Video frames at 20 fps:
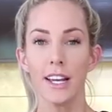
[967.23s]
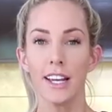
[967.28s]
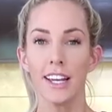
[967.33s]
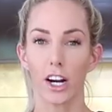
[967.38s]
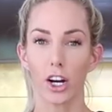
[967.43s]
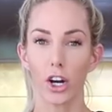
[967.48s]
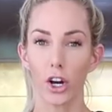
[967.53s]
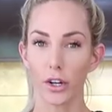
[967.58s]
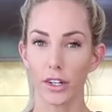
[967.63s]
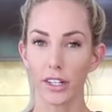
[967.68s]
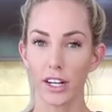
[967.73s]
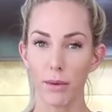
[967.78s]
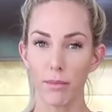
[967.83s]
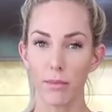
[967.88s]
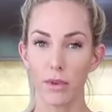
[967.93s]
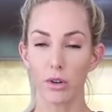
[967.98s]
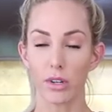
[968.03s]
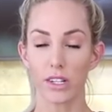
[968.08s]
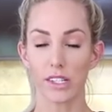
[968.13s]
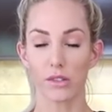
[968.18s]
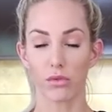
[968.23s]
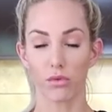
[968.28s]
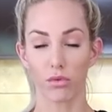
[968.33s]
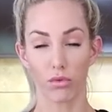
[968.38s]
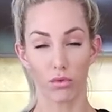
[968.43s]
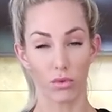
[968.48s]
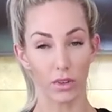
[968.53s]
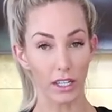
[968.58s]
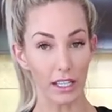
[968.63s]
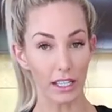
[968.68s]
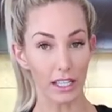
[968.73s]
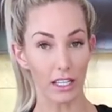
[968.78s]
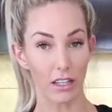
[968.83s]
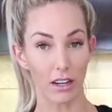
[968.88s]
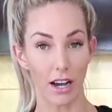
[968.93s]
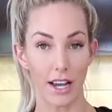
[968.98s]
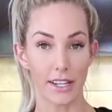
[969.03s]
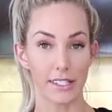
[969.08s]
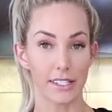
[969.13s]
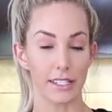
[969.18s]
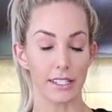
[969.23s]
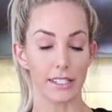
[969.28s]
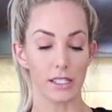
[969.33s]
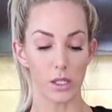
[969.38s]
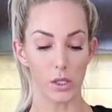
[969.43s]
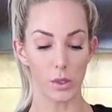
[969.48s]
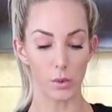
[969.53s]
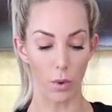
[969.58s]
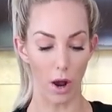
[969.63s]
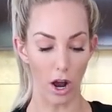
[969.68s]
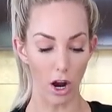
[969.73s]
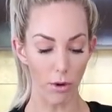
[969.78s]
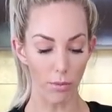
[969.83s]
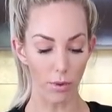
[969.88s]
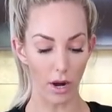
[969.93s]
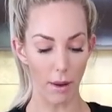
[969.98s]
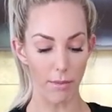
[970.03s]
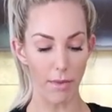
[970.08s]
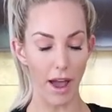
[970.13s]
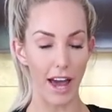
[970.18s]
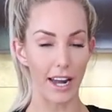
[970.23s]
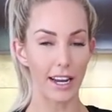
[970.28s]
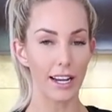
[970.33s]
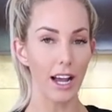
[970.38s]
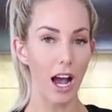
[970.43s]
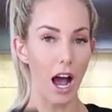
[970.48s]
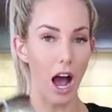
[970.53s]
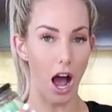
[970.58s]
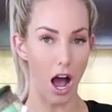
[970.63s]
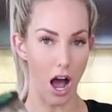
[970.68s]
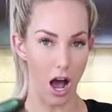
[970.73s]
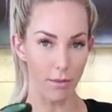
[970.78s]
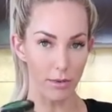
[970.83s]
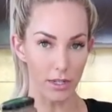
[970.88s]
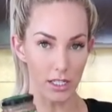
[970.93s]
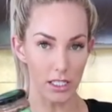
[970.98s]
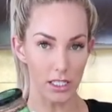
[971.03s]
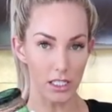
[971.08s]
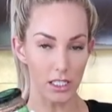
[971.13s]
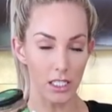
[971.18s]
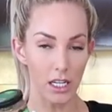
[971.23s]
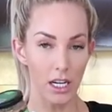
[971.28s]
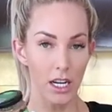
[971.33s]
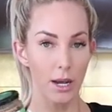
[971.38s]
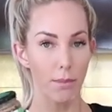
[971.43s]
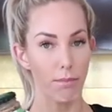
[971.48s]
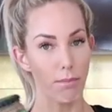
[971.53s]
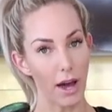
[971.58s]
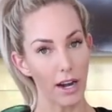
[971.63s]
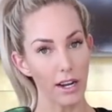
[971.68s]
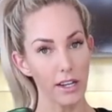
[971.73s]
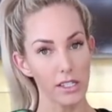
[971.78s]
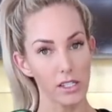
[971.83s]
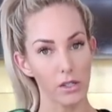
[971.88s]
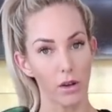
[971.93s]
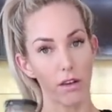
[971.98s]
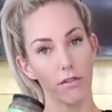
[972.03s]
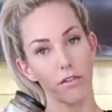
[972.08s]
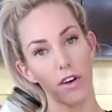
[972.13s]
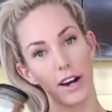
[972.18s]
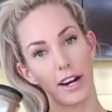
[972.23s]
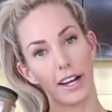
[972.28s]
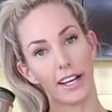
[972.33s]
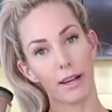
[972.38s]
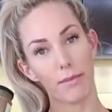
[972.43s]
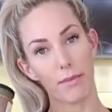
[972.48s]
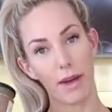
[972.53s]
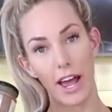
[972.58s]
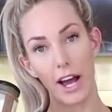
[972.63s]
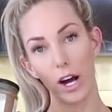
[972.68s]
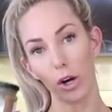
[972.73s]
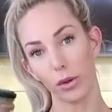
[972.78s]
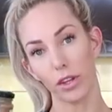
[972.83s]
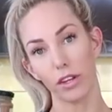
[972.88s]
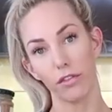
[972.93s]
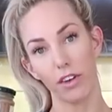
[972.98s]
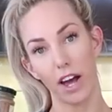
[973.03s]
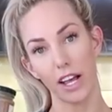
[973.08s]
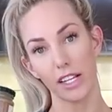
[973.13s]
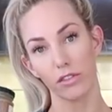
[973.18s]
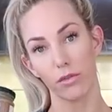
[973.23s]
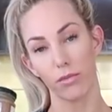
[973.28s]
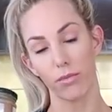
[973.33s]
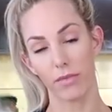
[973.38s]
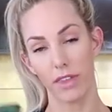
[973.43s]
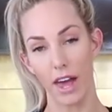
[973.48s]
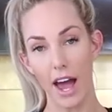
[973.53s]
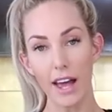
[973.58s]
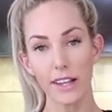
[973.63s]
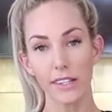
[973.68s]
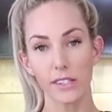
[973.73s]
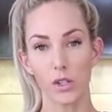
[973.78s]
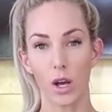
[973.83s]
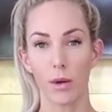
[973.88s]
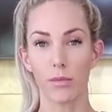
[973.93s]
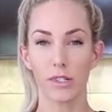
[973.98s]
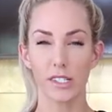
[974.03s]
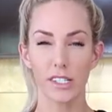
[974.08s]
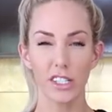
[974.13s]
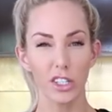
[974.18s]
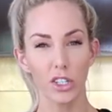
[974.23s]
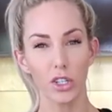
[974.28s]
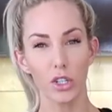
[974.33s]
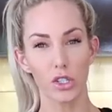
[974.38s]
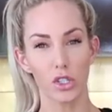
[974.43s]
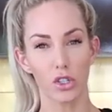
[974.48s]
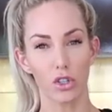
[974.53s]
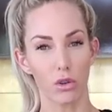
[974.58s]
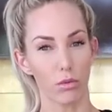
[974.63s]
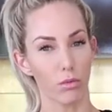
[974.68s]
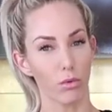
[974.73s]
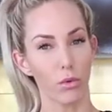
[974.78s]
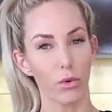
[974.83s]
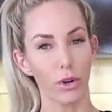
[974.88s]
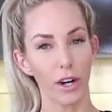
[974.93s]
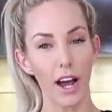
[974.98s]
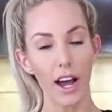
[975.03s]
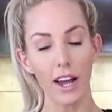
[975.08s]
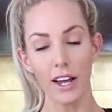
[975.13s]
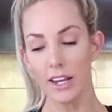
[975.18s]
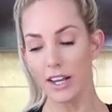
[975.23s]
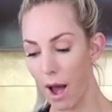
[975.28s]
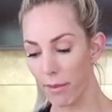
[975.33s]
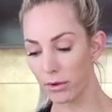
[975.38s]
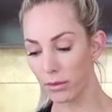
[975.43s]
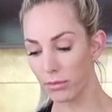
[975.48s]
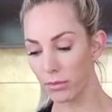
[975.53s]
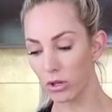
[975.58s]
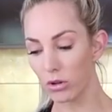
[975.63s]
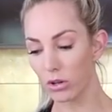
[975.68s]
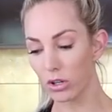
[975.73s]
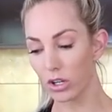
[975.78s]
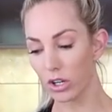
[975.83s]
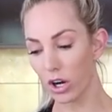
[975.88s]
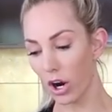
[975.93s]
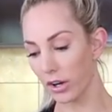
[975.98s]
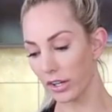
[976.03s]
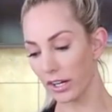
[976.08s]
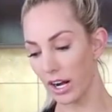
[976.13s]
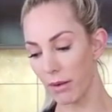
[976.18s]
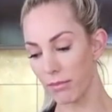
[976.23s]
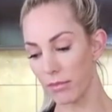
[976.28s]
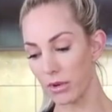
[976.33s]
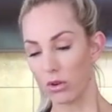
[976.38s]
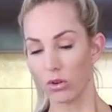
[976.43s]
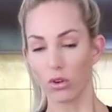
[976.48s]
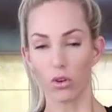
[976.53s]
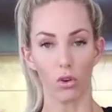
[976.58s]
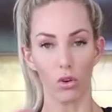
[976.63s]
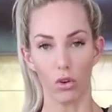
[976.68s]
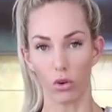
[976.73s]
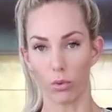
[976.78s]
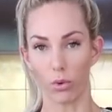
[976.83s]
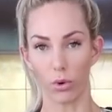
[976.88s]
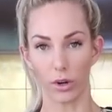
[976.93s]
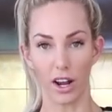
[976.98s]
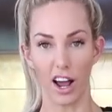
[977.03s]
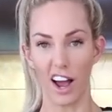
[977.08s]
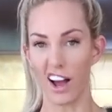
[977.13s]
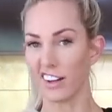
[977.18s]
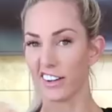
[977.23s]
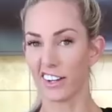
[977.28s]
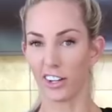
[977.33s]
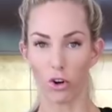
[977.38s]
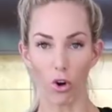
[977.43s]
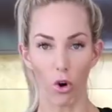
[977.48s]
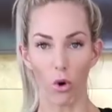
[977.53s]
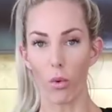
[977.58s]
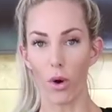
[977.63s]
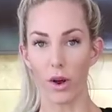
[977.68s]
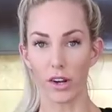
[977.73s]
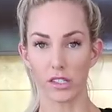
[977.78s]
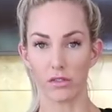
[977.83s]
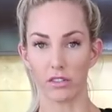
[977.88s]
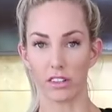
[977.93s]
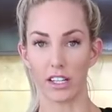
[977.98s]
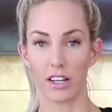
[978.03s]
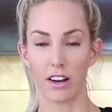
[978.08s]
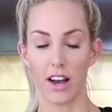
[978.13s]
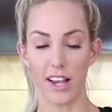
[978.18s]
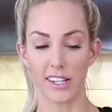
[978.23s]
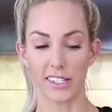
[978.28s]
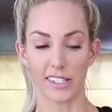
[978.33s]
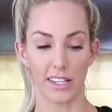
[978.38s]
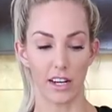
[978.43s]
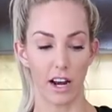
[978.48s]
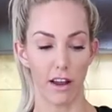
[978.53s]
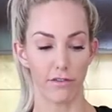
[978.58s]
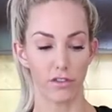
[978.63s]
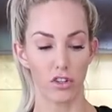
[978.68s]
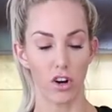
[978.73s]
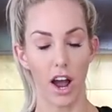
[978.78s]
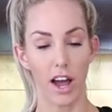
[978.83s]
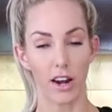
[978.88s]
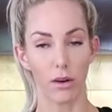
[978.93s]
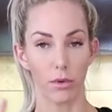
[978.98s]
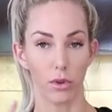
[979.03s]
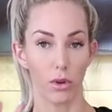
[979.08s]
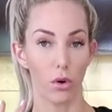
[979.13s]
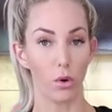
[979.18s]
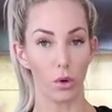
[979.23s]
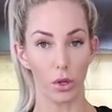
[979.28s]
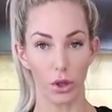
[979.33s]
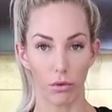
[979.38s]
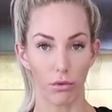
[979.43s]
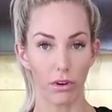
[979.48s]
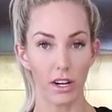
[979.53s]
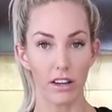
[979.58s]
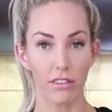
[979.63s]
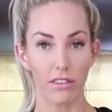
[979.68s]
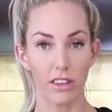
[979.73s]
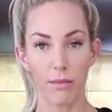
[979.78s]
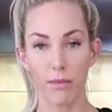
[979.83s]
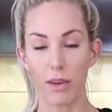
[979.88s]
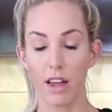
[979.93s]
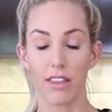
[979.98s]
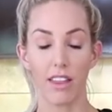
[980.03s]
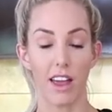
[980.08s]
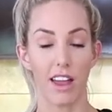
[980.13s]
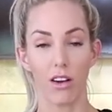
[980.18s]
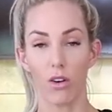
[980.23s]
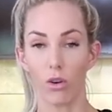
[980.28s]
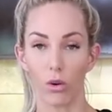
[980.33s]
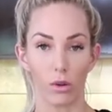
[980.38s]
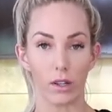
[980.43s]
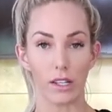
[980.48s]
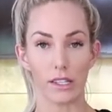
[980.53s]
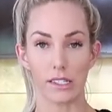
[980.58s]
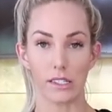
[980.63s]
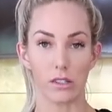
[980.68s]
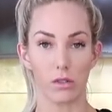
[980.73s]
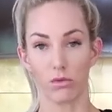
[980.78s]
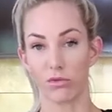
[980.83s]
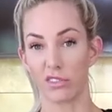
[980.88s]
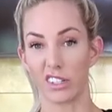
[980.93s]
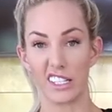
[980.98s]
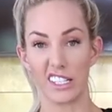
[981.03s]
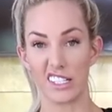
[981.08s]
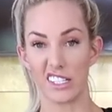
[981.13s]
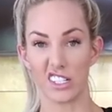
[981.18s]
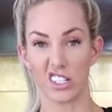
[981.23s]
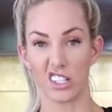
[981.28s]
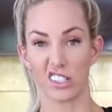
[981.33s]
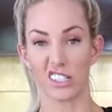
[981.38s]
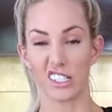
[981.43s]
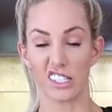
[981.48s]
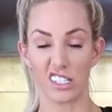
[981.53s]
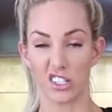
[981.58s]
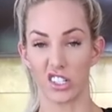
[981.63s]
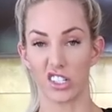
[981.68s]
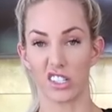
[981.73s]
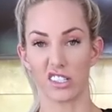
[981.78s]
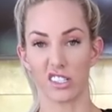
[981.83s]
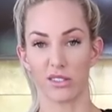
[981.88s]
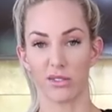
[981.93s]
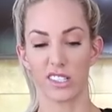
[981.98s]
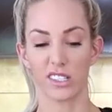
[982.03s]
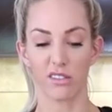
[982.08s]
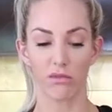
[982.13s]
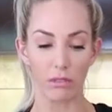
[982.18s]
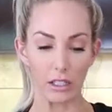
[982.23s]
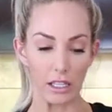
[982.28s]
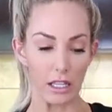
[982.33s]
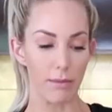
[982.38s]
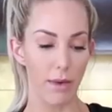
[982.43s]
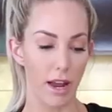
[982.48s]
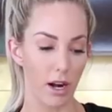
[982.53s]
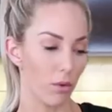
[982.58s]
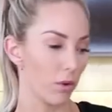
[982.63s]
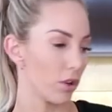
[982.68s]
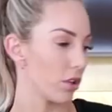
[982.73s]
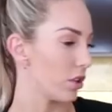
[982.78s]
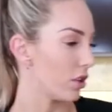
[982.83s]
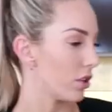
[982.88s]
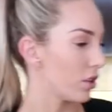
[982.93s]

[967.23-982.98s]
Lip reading: Now coconut milk is really nice in this as well, but I'm adding almond butter, so I find I get my healthy fats from that. So I'm just gonna use normal water. Almond milk, coconut milk, or water, it all works really nicely, and I've tried it with all three of them and they all are still really delicious, so it doesn't really matter what